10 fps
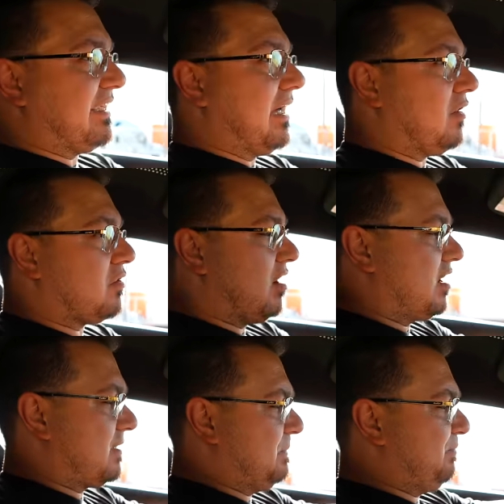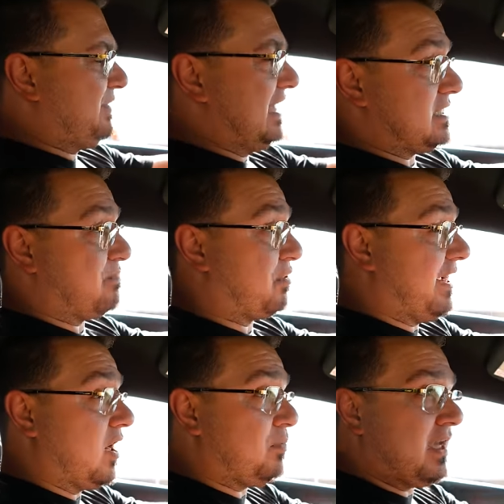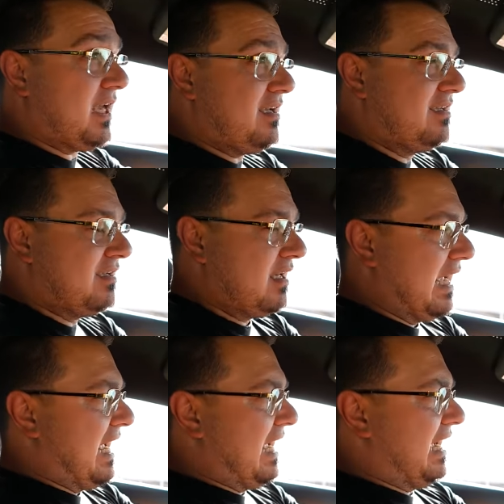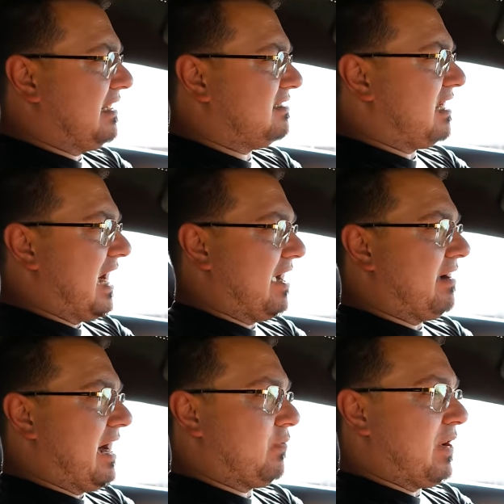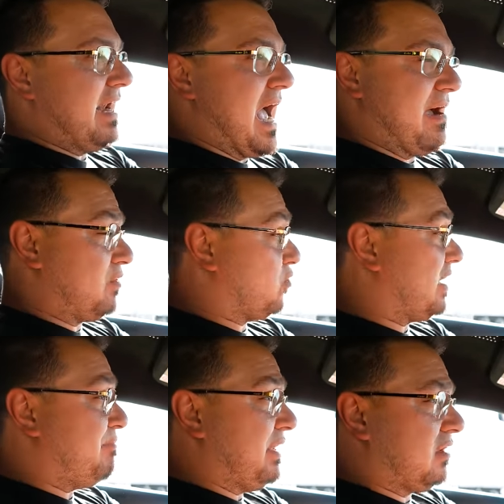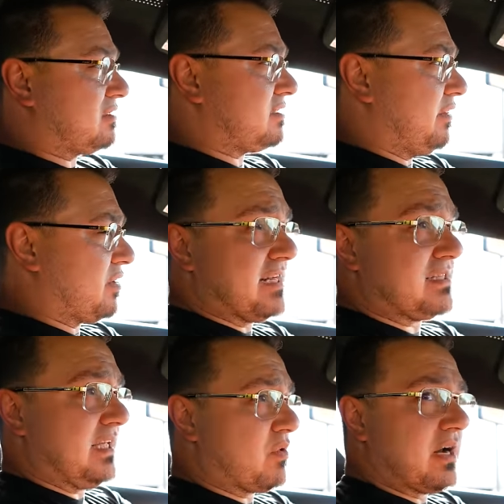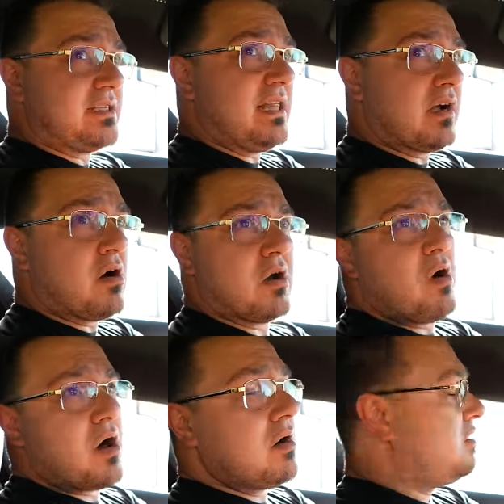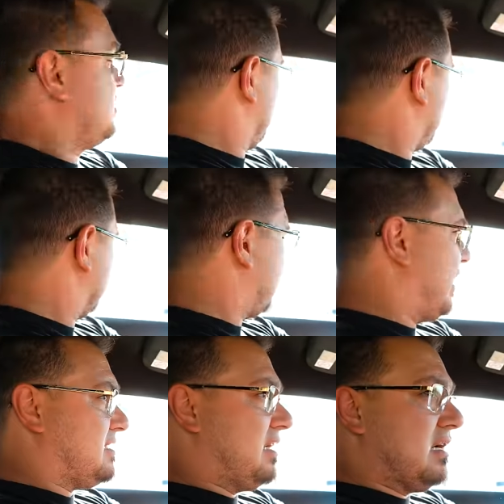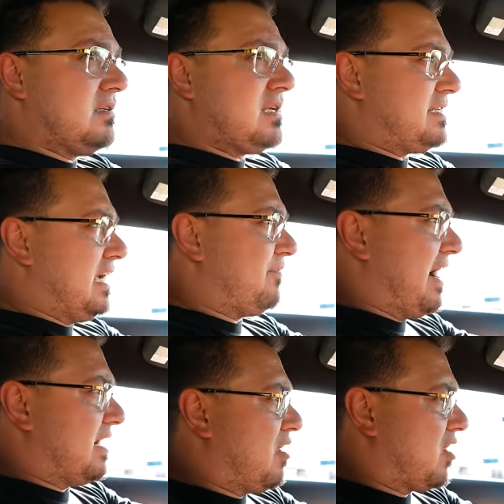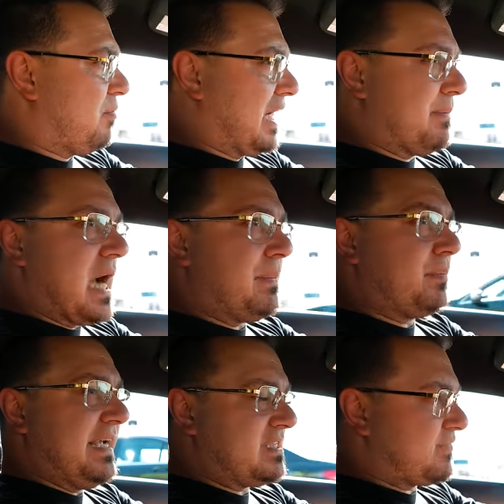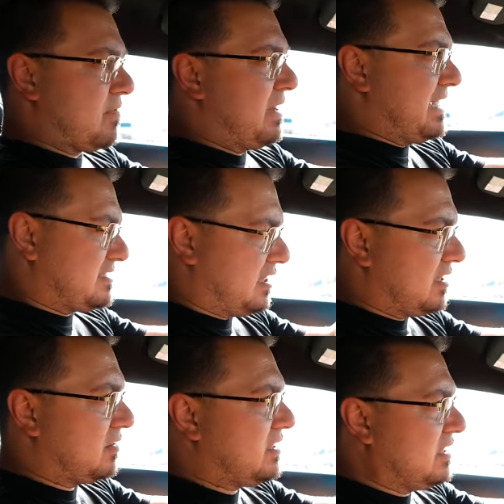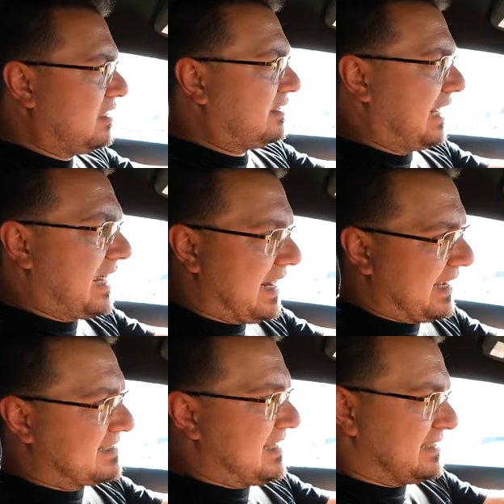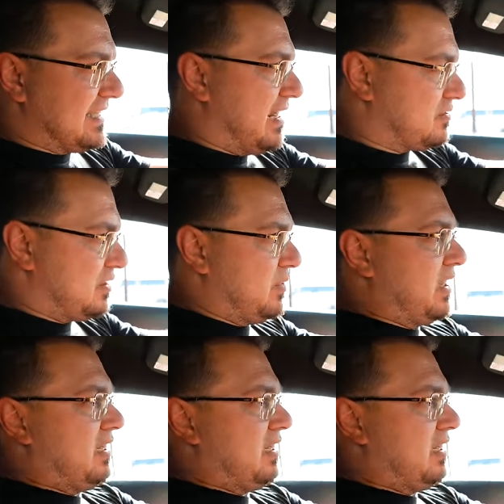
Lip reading: yellow car that's a pre-LP, and I went and have it rebuilt. We're gonna see that car tomorrow. We're gonna go out to CFI tomorrow and pick up a couple pieces for my STO that I gotta get sent out to